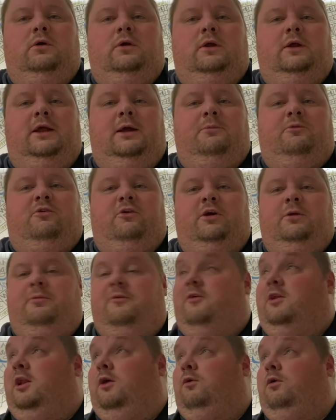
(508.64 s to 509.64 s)
yep, sorry, a bit of
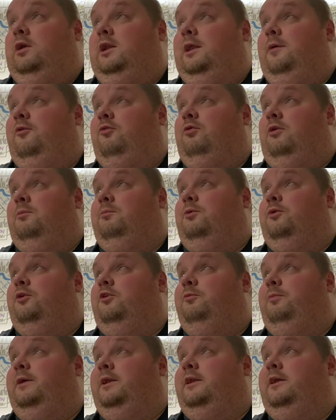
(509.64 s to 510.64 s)
a long clip this one, but
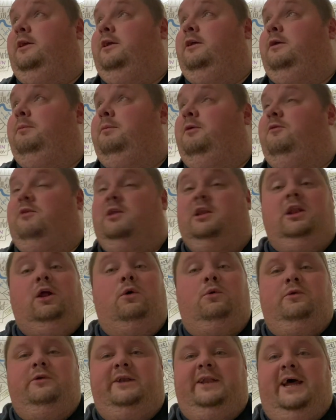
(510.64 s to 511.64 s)
it's been a bit of a
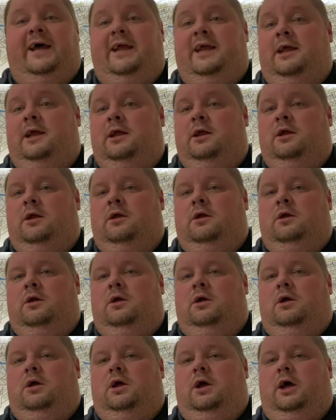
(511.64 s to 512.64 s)
long day.
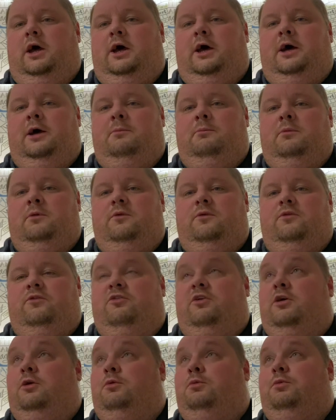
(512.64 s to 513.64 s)

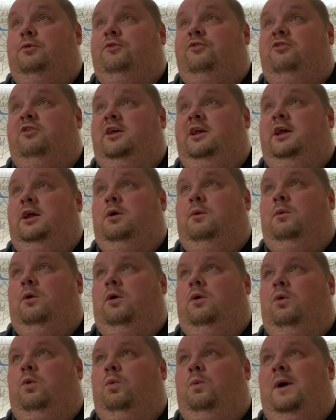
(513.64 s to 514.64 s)
So we'll see
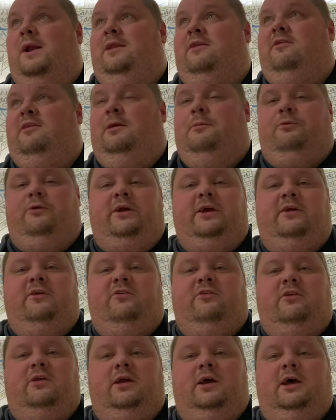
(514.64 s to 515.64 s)
what Wednesday
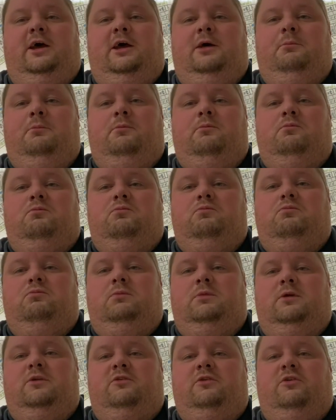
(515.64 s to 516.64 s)
brings. So
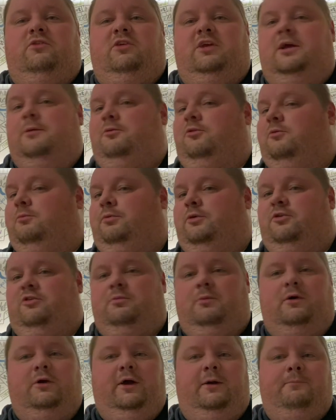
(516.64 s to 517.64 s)
I'll see you at some point
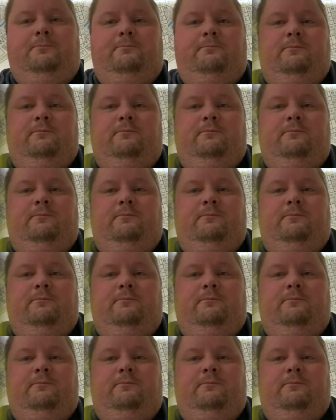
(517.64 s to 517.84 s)
tomorrow.